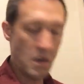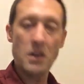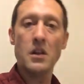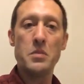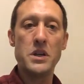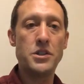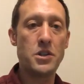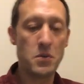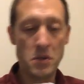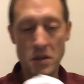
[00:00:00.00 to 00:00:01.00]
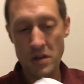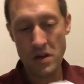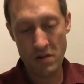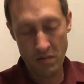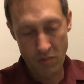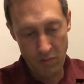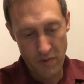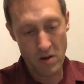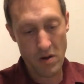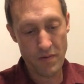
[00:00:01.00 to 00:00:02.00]
Got a little bit of juice in there. I
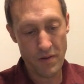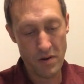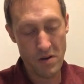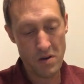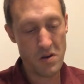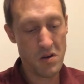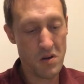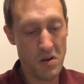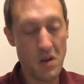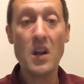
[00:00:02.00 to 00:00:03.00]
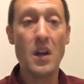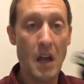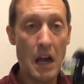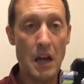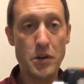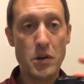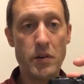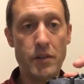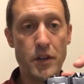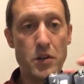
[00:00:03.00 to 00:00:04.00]
wiped it off there. I'll do a
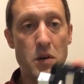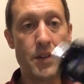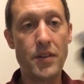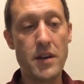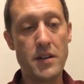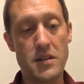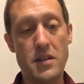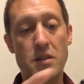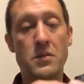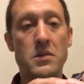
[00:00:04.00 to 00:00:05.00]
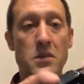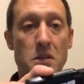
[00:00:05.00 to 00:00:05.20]
review on this too.